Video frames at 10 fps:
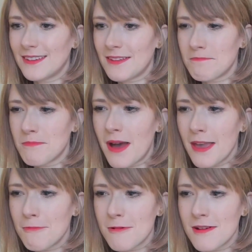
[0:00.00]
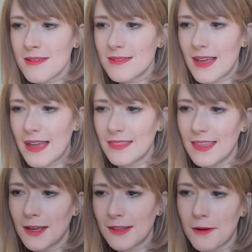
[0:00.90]
My one, I
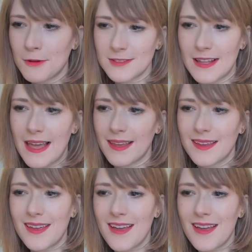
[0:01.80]
think that was like